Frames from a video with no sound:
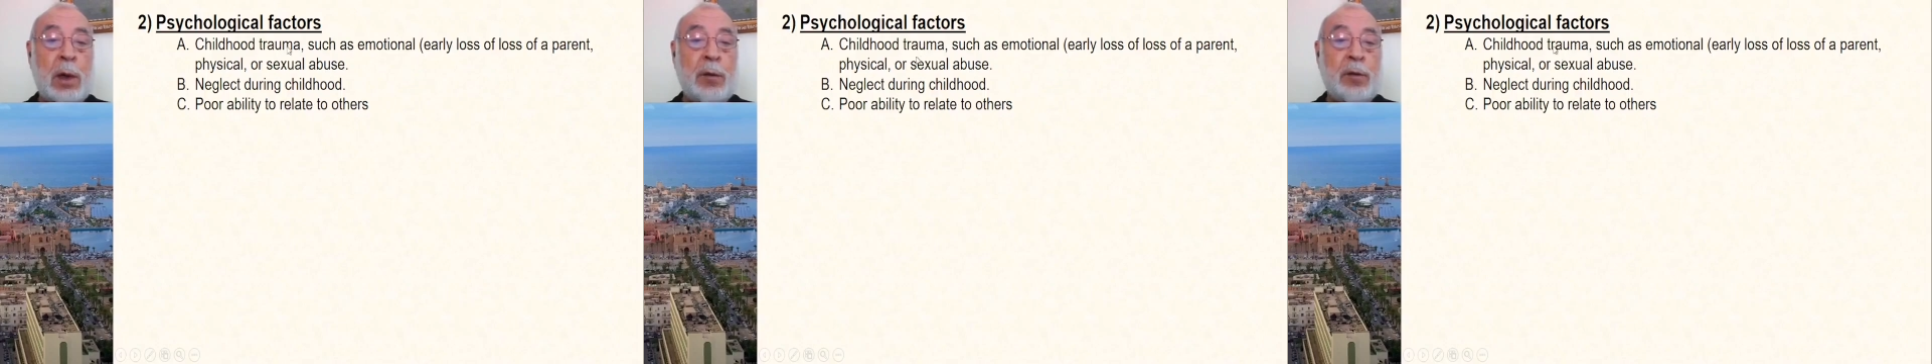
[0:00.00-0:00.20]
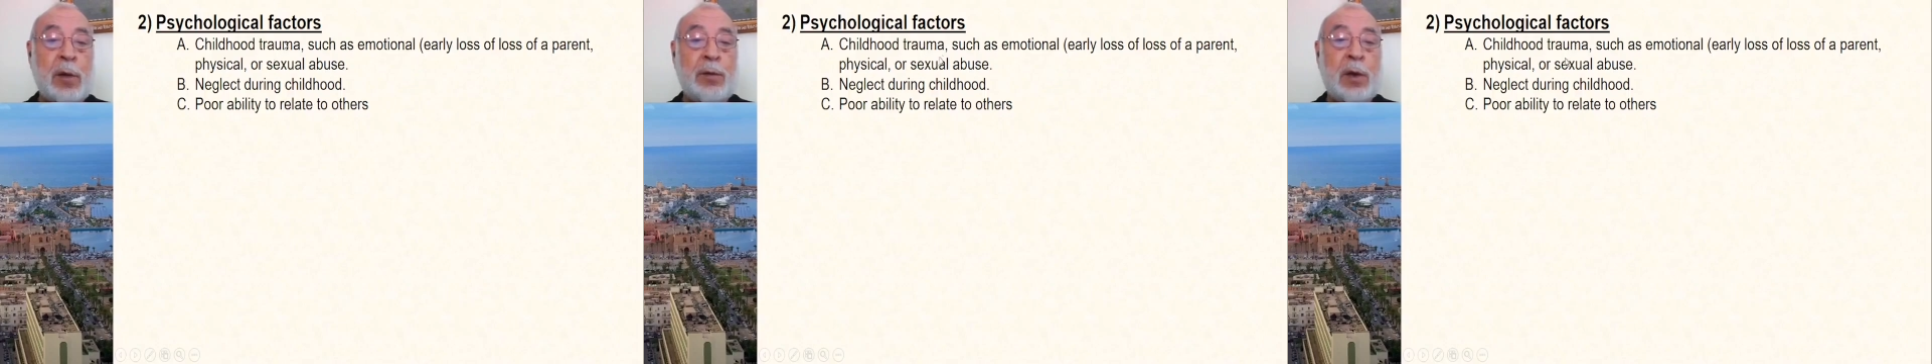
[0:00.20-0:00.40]

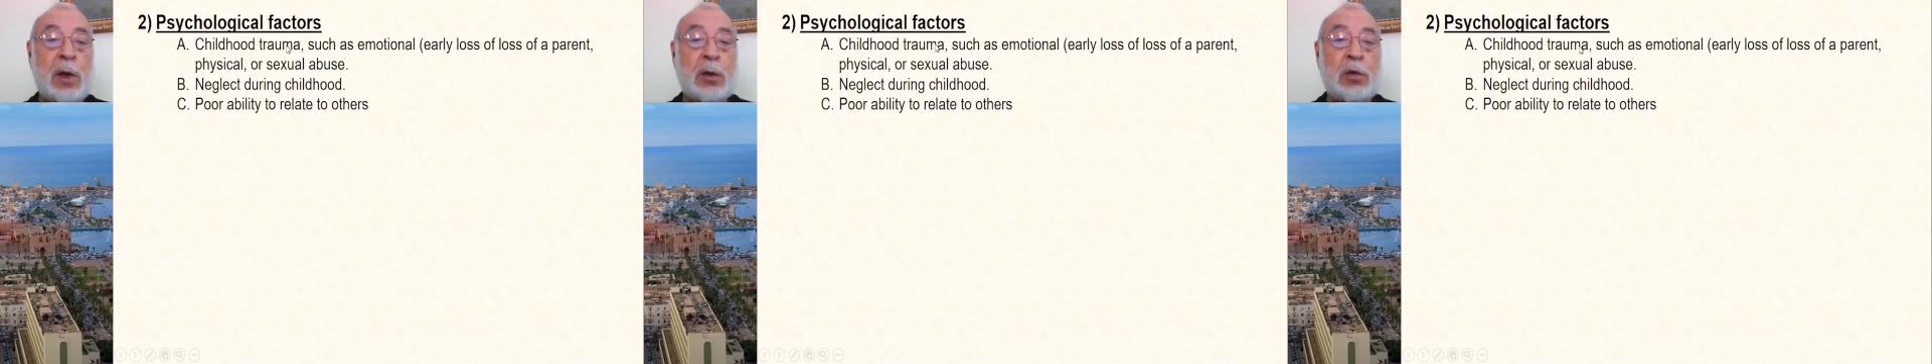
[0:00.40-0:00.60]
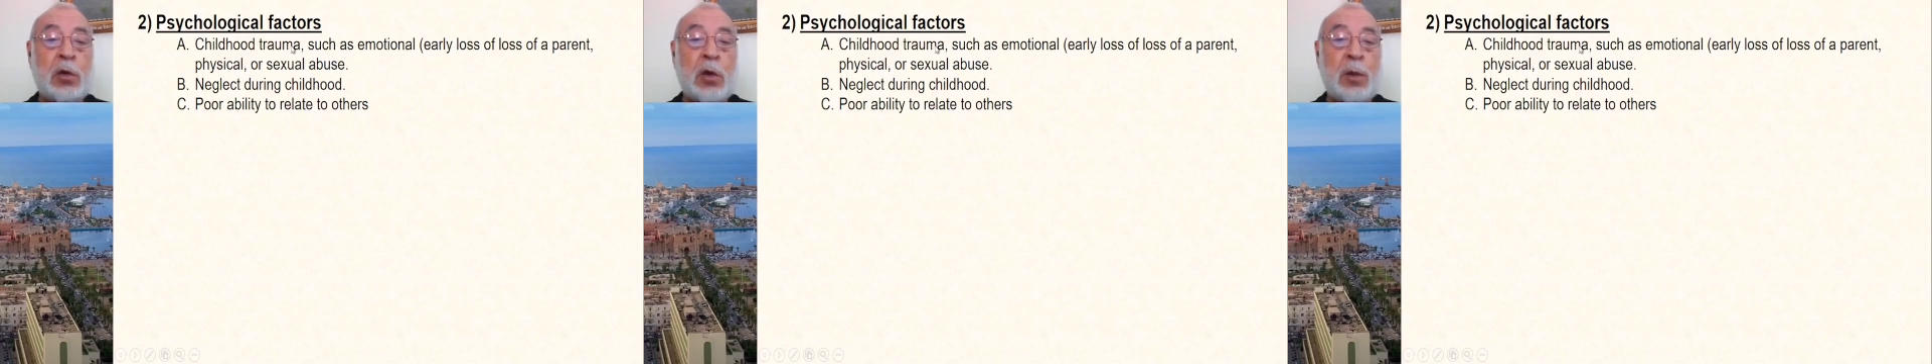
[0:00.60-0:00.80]

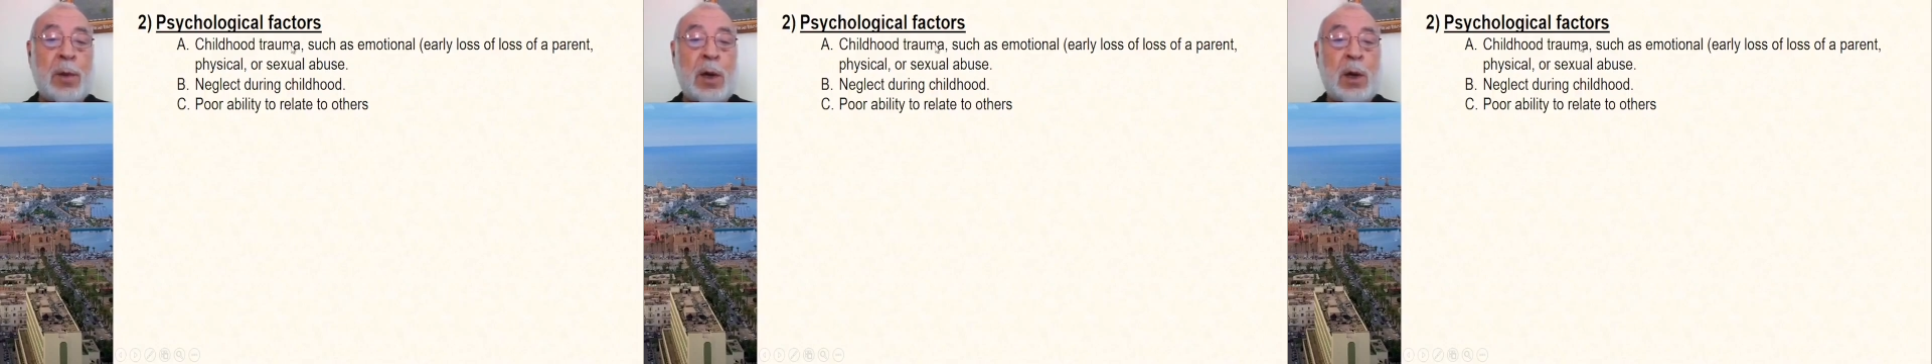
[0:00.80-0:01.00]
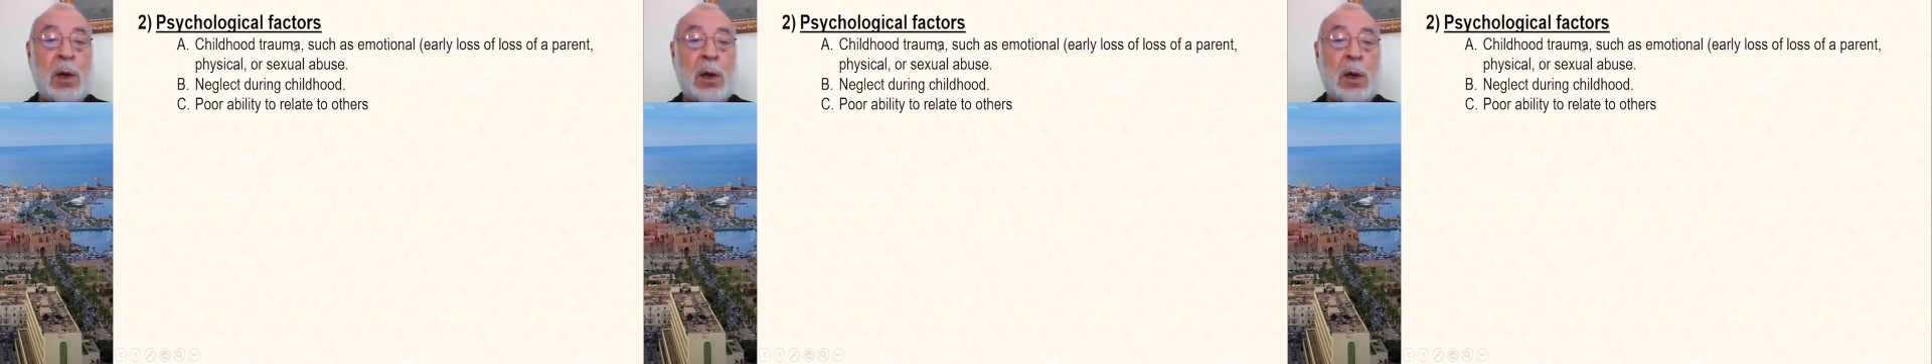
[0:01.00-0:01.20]
several
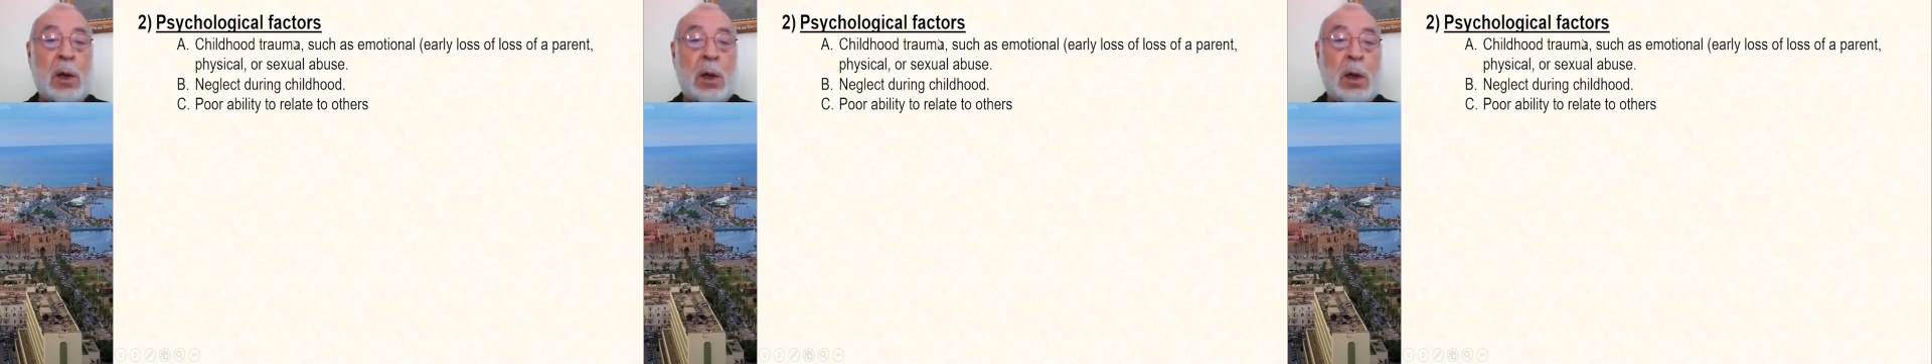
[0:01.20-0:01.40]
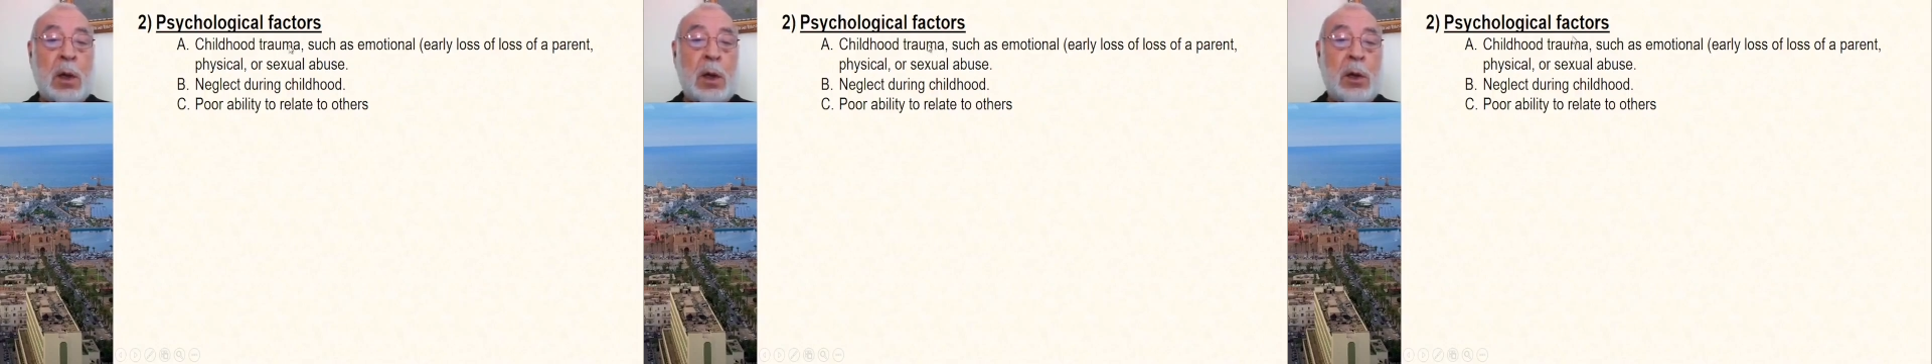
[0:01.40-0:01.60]
trauma
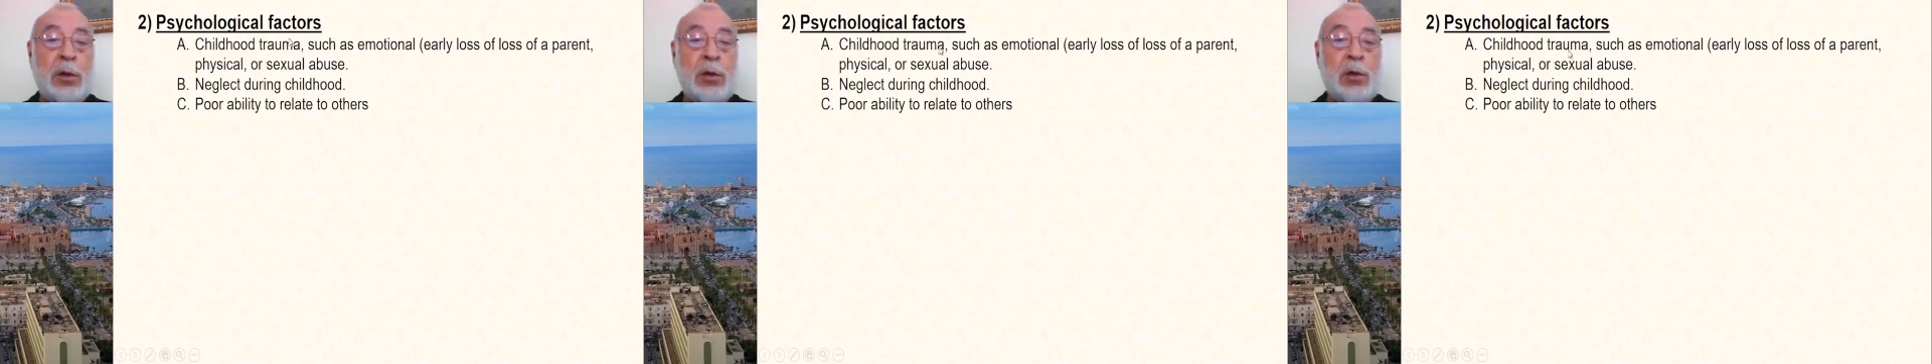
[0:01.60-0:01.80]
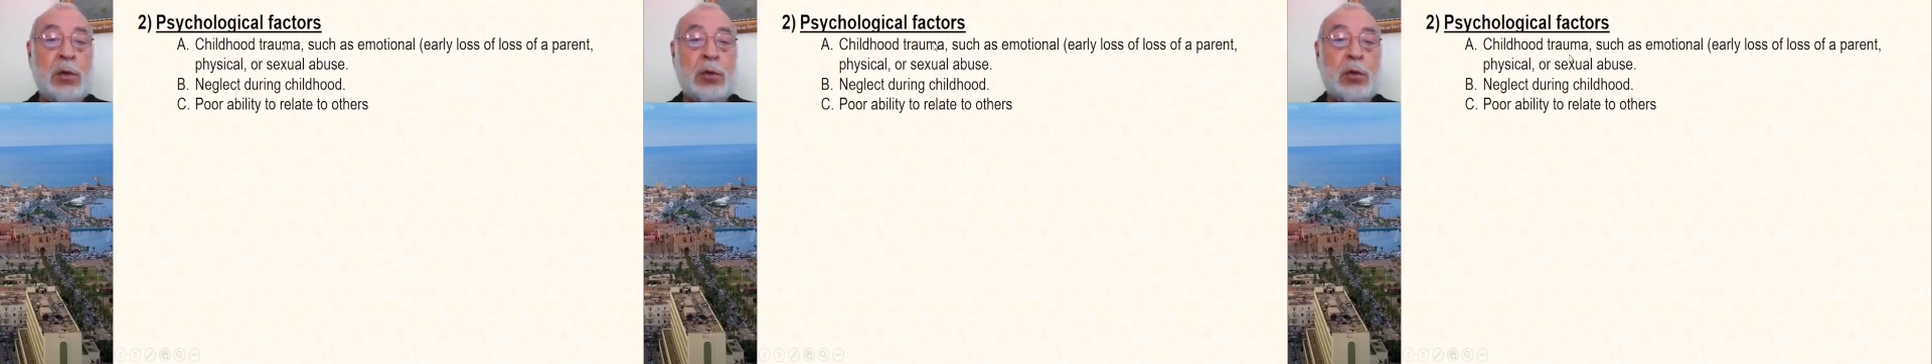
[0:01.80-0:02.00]

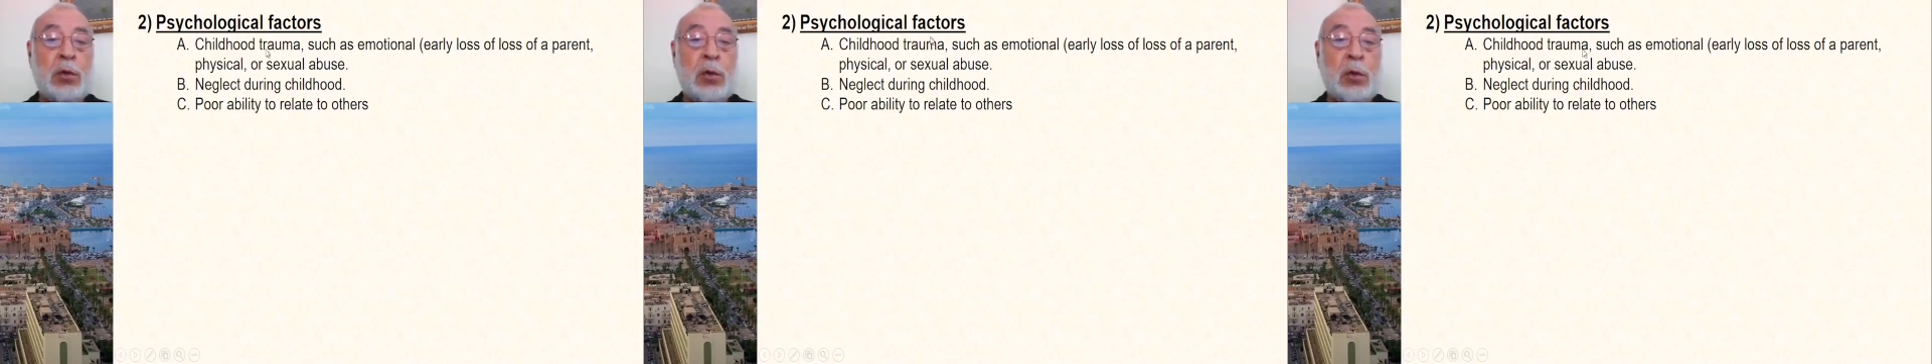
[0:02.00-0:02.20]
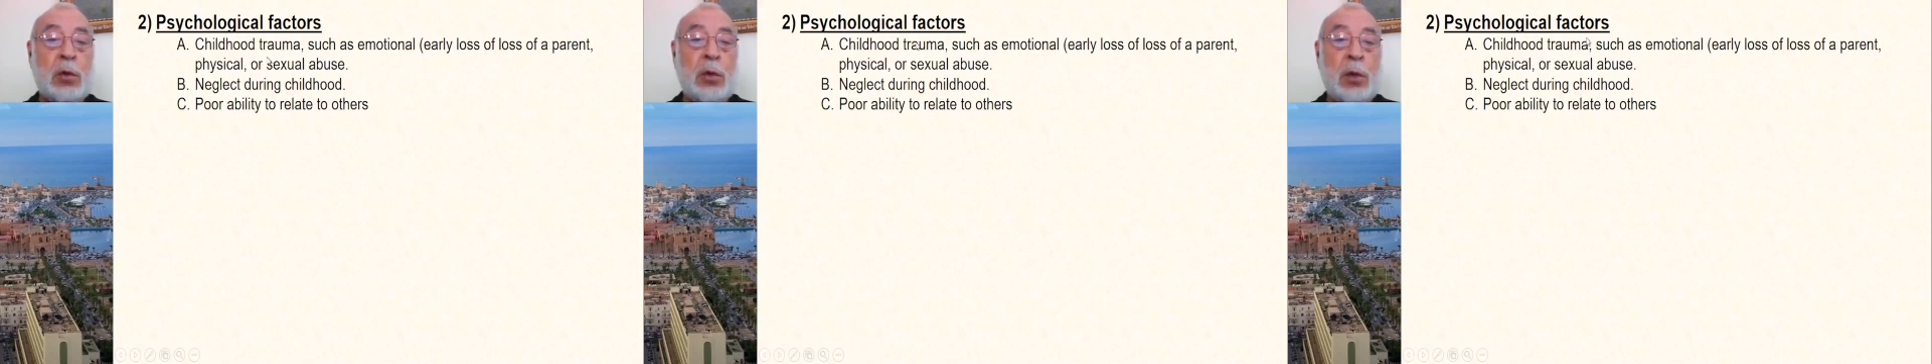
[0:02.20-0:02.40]
due
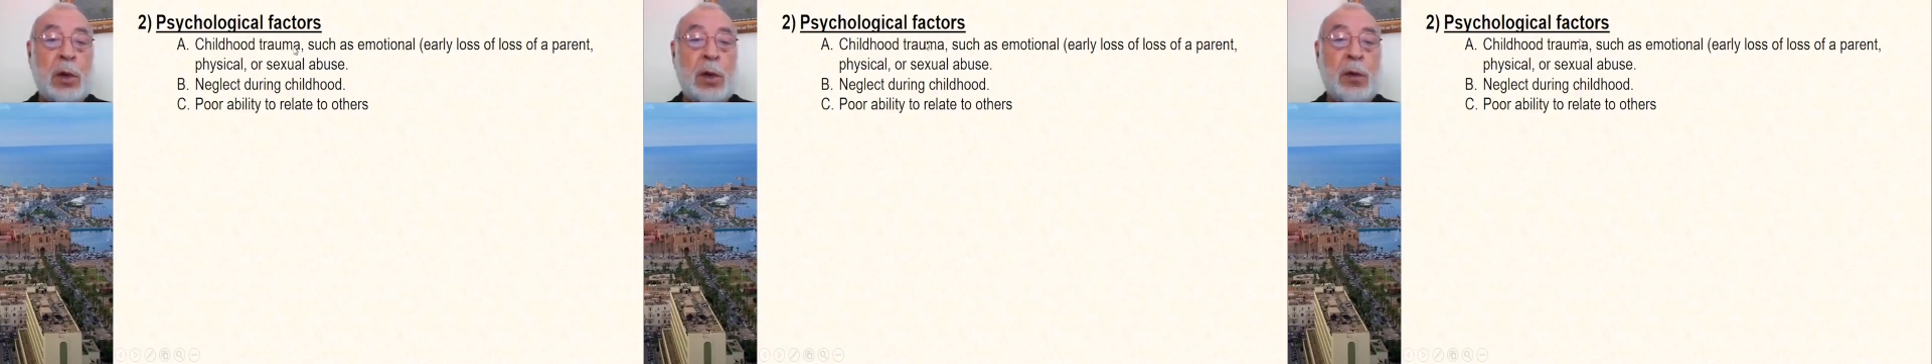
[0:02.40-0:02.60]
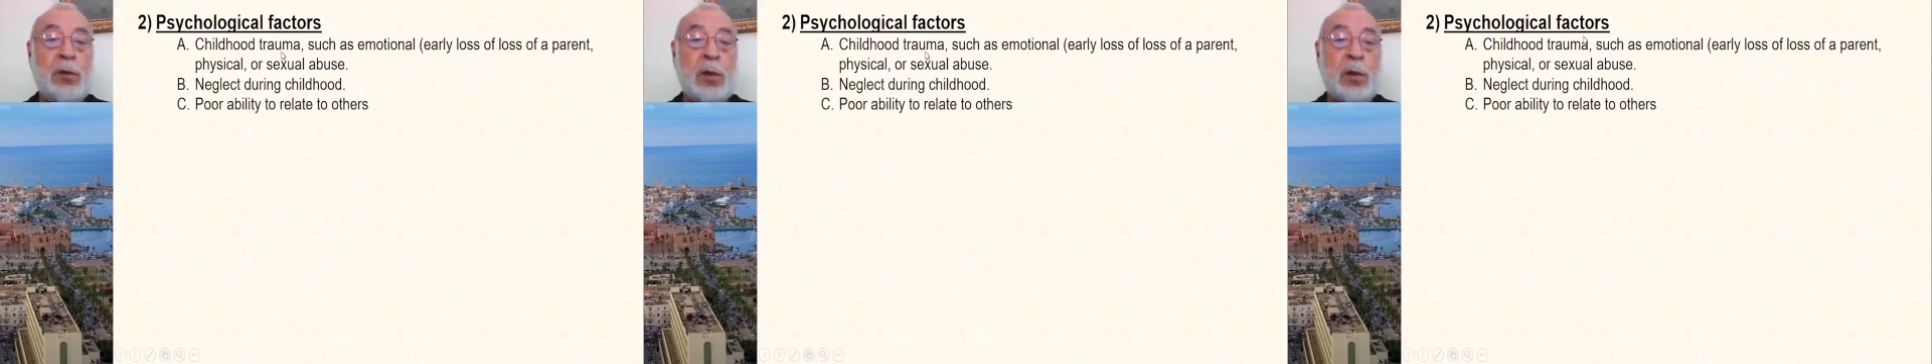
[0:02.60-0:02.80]
to
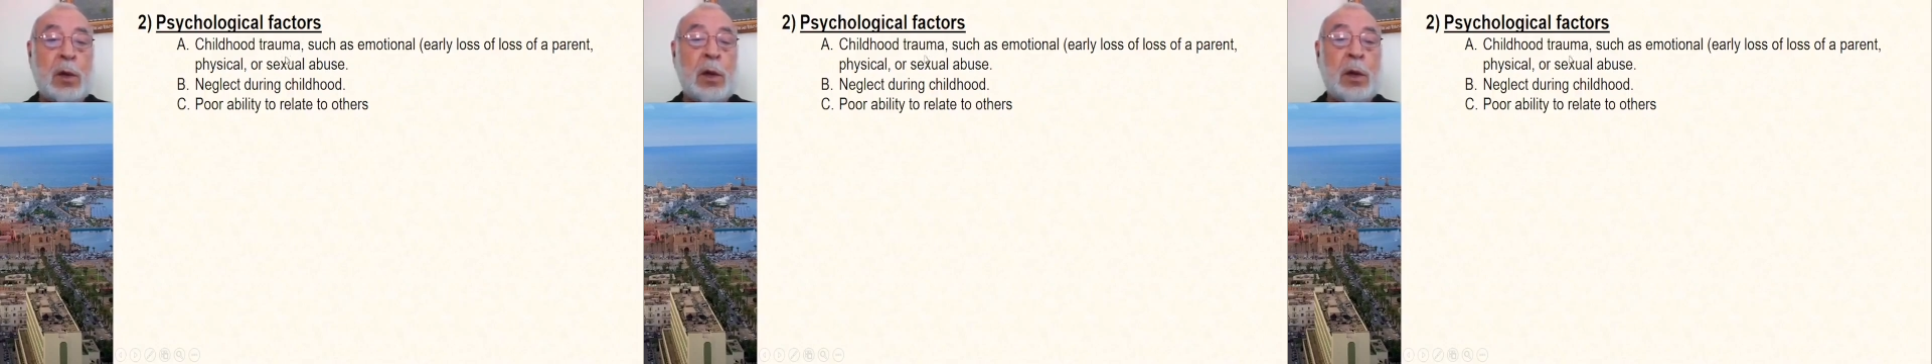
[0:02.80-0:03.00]
his